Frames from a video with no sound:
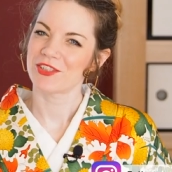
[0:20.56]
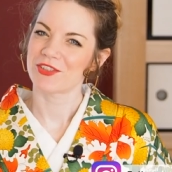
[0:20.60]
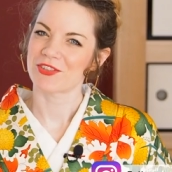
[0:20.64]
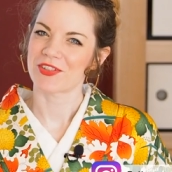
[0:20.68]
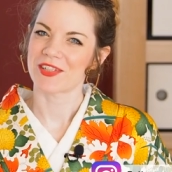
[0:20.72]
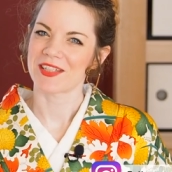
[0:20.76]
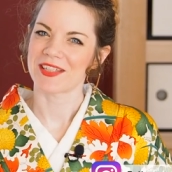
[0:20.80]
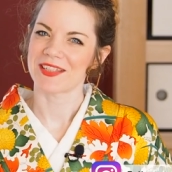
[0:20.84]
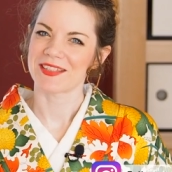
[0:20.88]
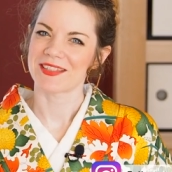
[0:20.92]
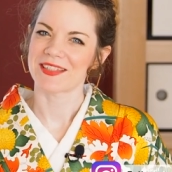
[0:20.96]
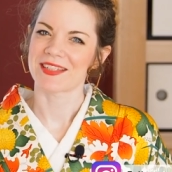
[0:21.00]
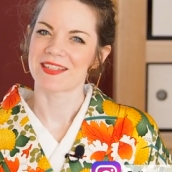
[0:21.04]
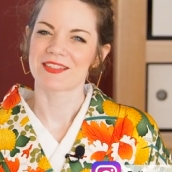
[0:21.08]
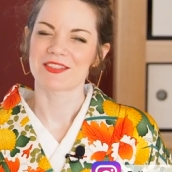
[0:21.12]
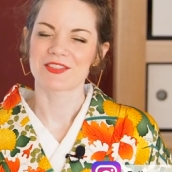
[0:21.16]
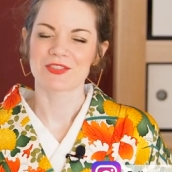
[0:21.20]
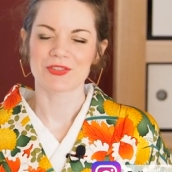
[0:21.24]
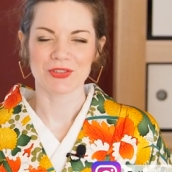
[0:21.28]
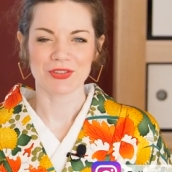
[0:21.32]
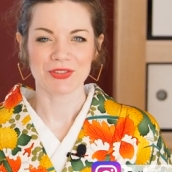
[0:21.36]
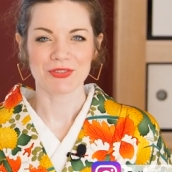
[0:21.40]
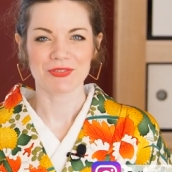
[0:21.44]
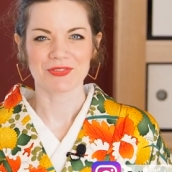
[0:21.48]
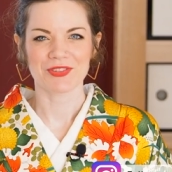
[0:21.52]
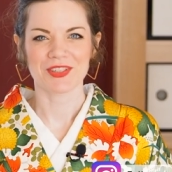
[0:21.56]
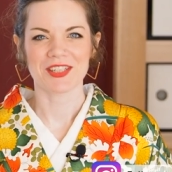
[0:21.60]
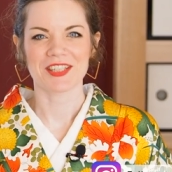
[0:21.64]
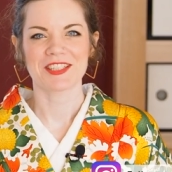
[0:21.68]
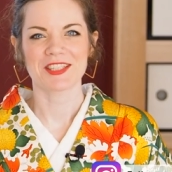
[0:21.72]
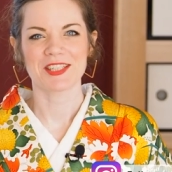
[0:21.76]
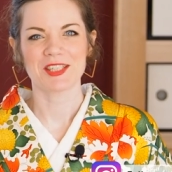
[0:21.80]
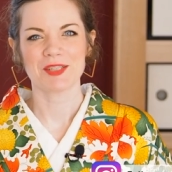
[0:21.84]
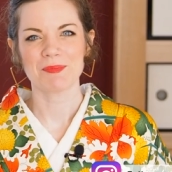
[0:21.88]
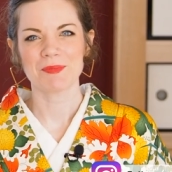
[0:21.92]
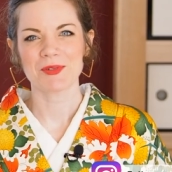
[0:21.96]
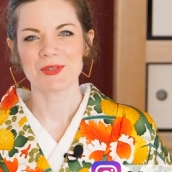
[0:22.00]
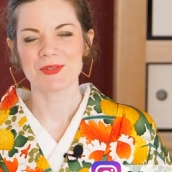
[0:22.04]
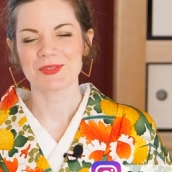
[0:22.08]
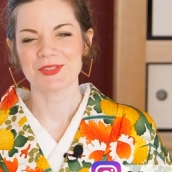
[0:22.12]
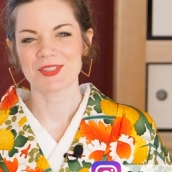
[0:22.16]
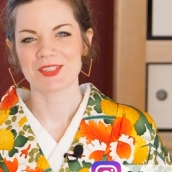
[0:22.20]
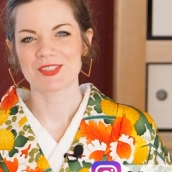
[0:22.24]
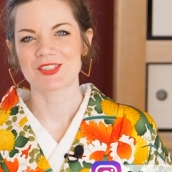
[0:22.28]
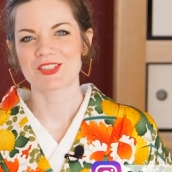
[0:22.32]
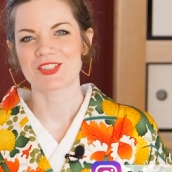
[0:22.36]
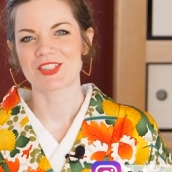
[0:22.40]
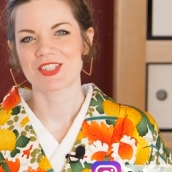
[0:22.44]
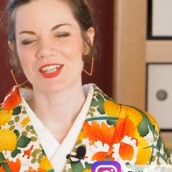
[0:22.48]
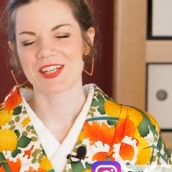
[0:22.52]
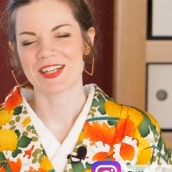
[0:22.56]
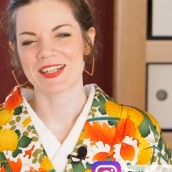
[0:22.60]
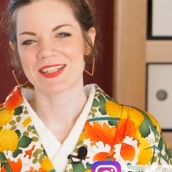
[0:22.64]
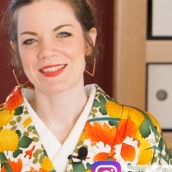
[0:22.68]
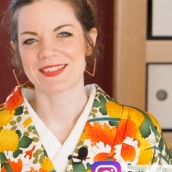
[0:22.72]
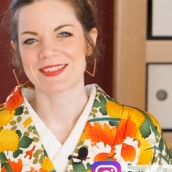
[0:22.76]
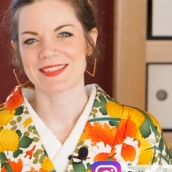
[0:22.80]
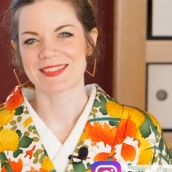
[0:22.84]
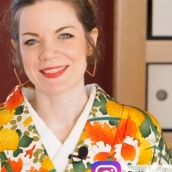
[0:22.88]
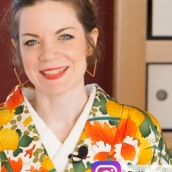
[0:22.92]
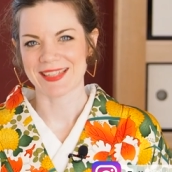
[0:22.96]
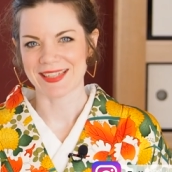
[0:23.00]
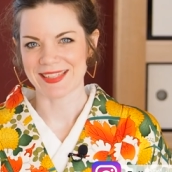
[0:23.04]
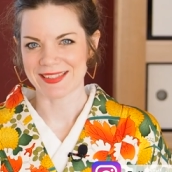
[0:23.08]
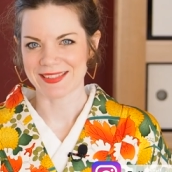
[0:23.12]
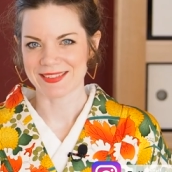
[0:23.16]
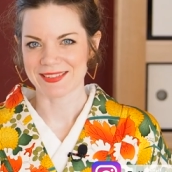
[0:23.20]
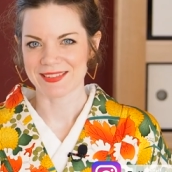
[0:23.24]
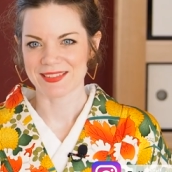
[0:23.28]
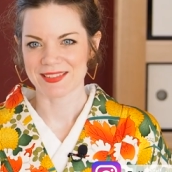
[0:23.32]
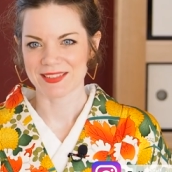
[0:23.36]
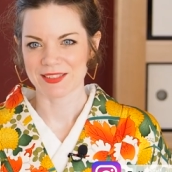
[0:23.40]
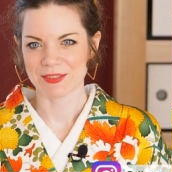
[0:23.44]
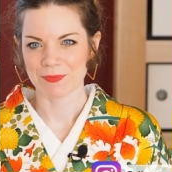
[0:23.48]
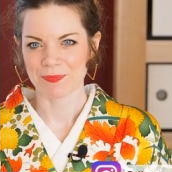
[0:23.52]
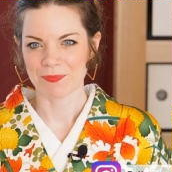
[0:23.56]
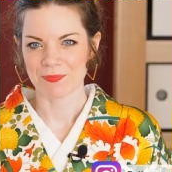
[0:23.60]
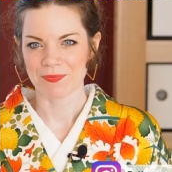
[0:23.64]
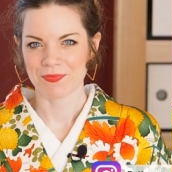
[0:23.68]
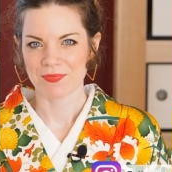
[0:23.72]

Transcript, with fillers: trained and certified kimono teacher and stylist.